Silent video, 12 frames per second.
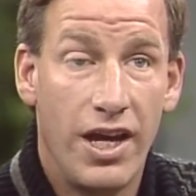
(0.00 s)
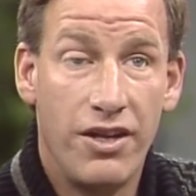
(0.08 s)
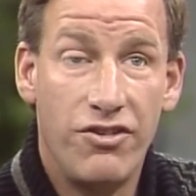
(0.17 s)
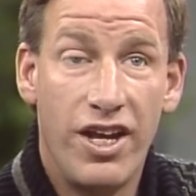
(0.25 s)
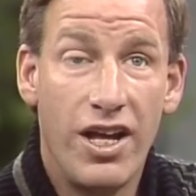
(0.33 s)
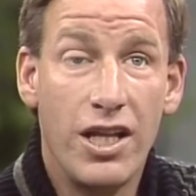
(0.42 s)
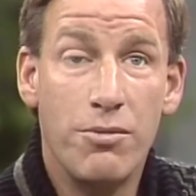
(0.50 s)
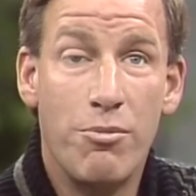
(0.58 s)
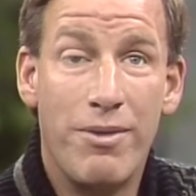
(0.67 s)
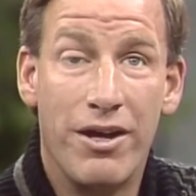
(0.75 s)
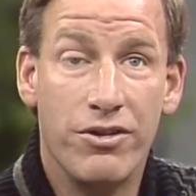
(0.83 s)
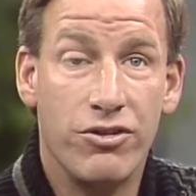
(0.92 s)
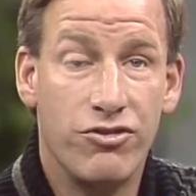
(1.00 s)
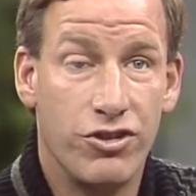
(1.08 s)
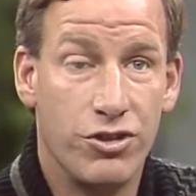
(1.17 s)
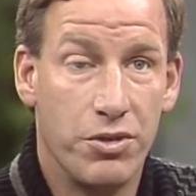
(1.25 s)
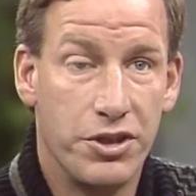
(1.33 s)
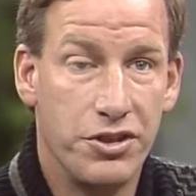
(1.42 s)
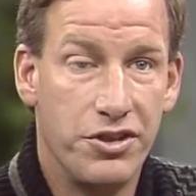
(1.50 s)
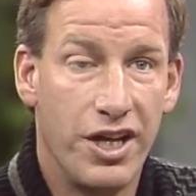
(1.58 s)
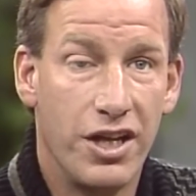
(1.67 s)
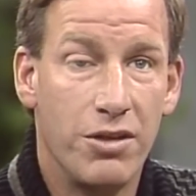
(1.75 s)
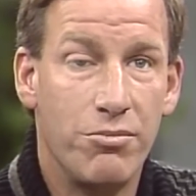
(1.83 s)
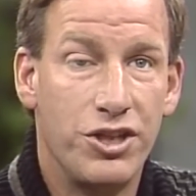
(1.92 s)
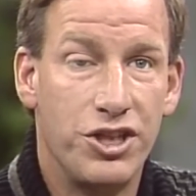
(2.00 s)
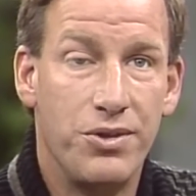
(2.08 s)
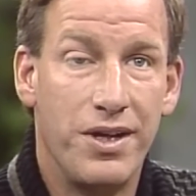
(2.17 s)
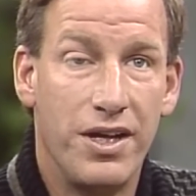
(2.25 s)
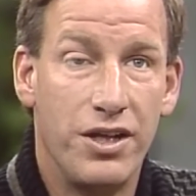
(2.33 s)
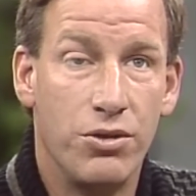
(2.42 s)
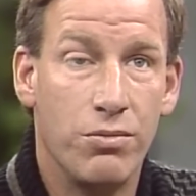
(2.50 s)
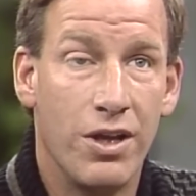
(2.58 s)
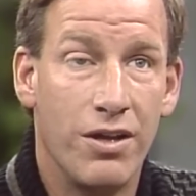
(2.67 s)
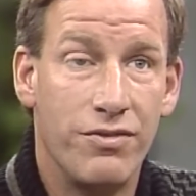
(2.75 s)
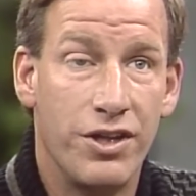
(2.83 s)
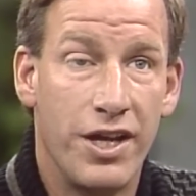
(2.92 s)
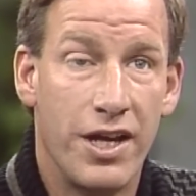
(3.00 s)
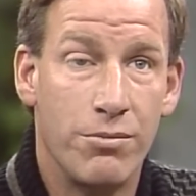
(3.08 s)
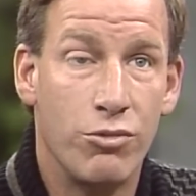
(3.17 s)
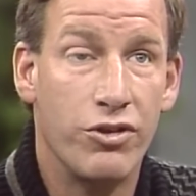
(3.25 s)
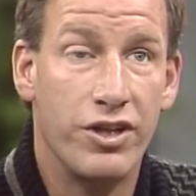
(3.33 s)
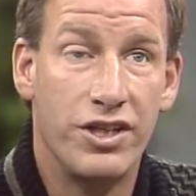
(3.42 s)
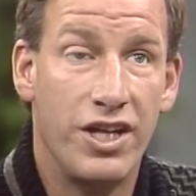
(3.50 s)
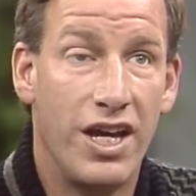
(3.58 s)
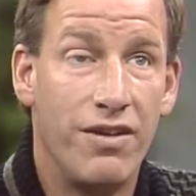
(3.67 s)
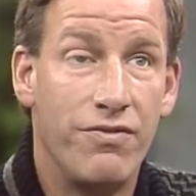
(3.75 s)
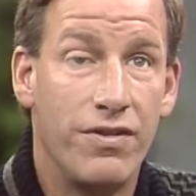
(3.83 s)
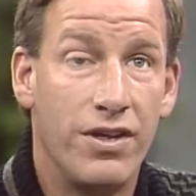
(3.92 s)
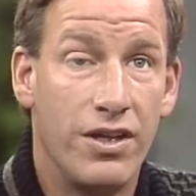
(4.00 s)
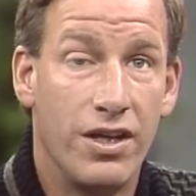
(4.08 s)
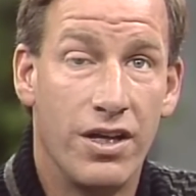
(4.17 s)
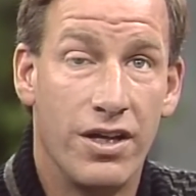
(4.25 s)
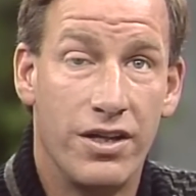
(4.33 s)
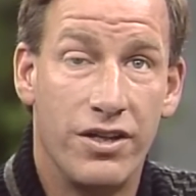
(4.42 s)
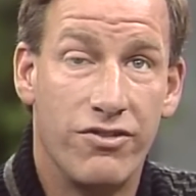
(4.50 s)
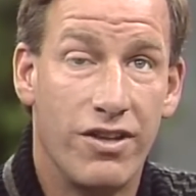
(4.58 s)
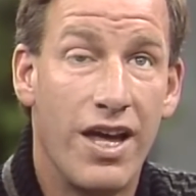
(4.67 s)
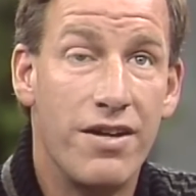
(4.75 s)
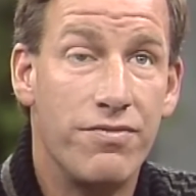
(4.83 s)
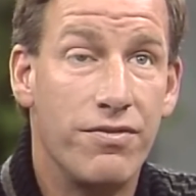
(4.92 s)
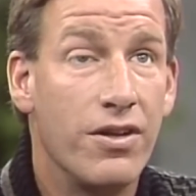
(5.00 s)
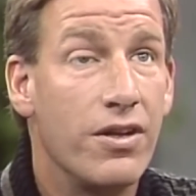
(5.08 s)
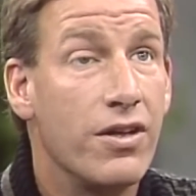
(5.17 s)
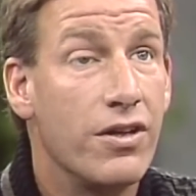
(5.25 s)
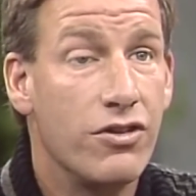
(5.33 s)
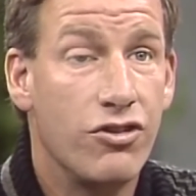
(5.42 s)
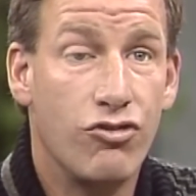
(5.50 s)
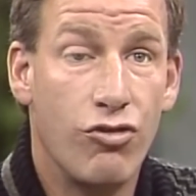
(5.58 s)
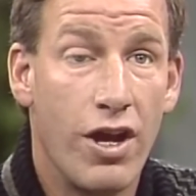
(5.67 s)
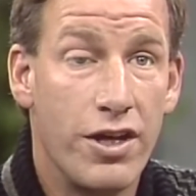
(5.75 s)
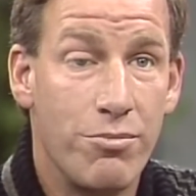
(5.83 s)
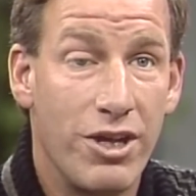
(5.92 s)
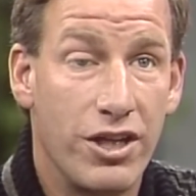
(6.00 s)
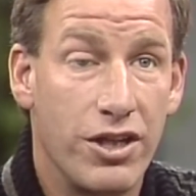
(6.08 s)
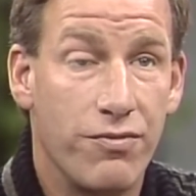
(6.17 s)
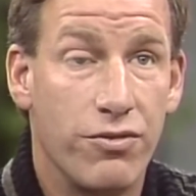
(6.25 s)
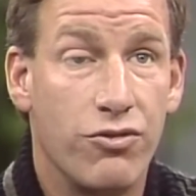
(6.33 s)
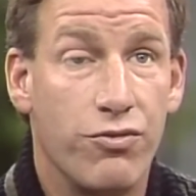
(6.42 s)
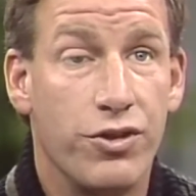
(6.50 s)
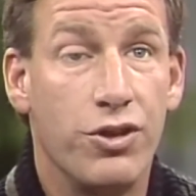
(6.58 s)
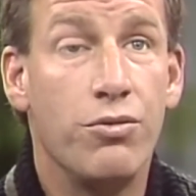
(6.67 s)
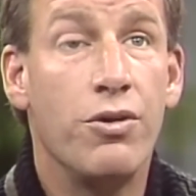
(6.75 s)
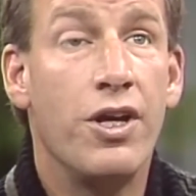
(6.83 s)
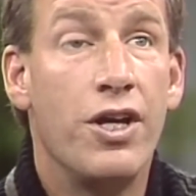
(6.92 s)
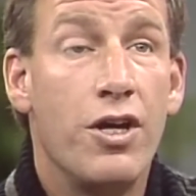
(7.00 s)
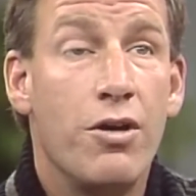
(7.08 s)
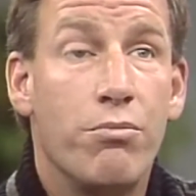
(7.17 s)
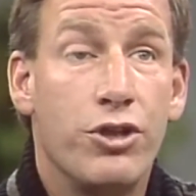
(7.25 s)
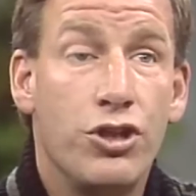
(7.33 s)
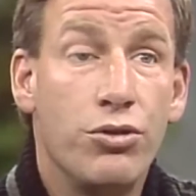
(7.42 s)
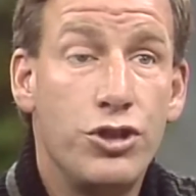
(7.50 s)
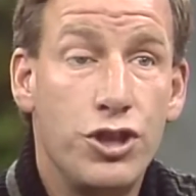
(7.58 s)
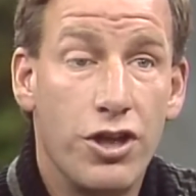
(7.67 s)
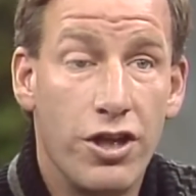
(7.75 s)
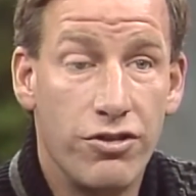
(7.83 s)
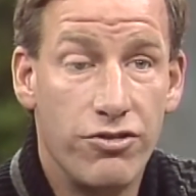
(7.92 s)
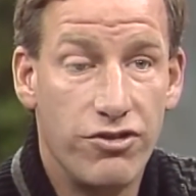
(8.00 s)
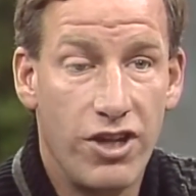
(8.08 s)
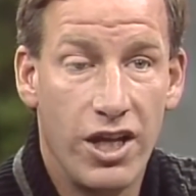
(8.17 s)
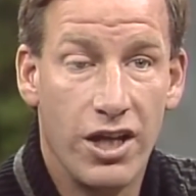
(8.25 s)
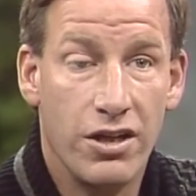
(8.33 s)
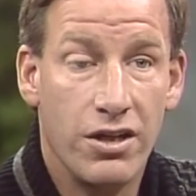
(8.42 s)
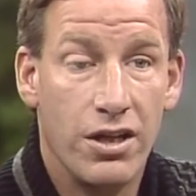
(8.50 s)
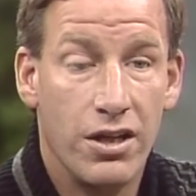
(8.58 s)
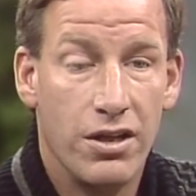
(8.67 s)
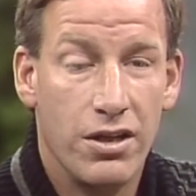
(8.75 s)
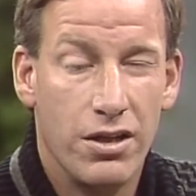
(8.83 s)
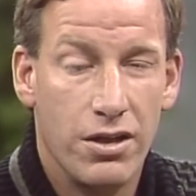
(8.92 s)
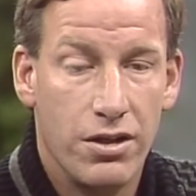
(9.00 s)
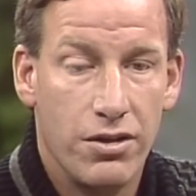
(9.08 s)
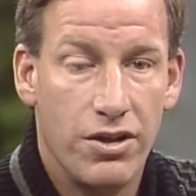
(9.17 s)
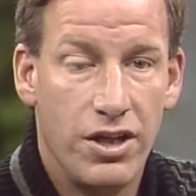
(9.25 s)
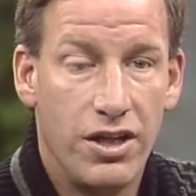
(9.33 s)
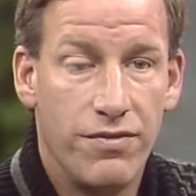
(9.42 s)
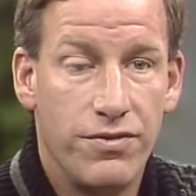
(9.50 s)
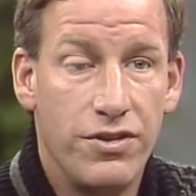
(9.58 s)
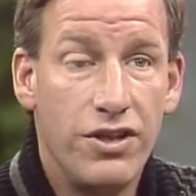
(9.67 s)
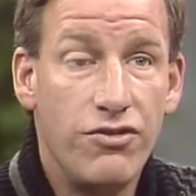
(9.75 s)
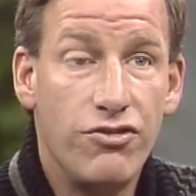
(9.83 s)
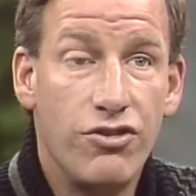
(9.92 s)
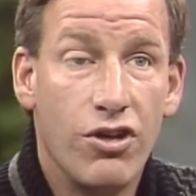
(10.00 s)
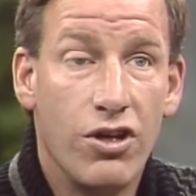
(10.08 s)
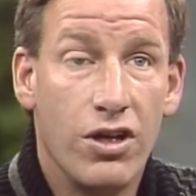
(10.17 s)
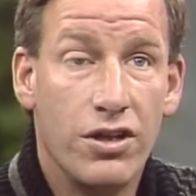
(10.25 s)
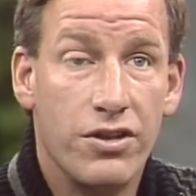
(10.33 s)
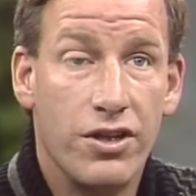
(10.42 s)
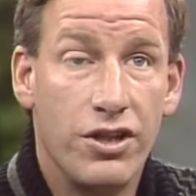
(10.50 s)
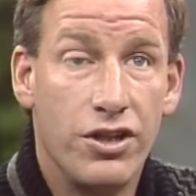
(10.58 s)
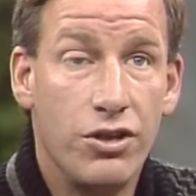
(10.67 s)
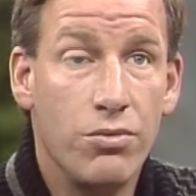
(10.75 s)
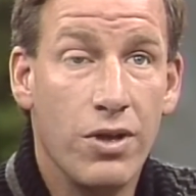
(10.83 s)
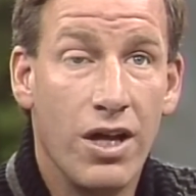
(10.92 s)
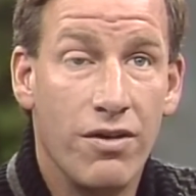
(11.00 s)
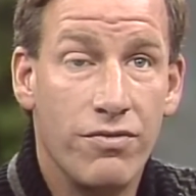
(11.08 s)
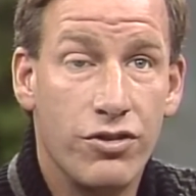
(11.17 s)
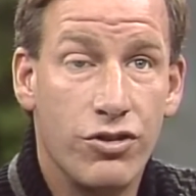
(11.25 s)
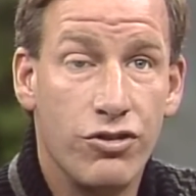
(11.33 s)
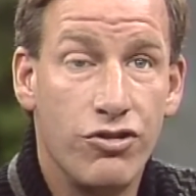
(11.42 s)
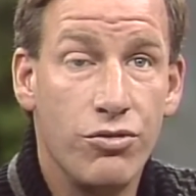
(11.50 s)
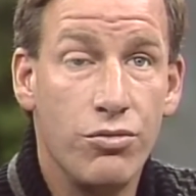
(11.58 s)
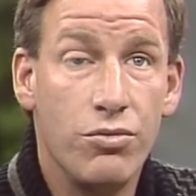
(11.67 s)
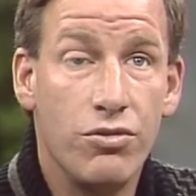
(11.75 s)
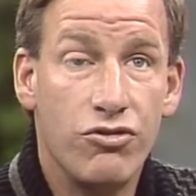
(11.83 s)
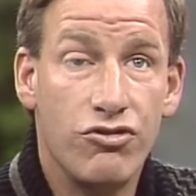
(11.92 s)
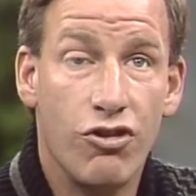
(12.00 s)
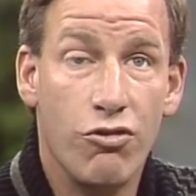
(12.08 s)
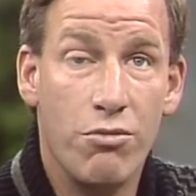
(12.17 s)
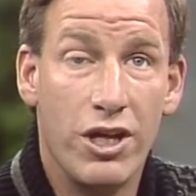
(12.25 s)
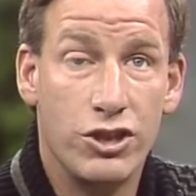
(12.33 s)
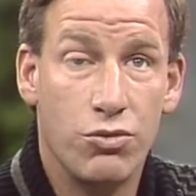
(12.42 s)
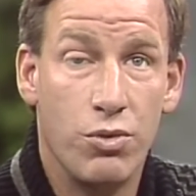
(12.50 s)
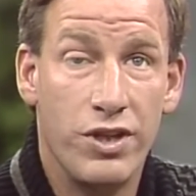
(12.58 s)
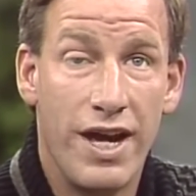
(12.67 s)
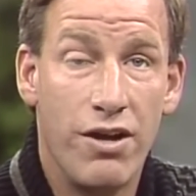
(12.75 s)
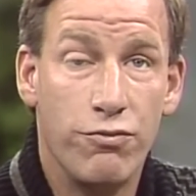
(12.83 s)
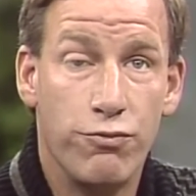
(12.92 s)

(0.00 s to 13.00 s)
and tell them about your situation. Tell them that you, you loved an animal that gave uh, its life to trying to make a difference for you. But you should understand that if this dog that you loved could do so much without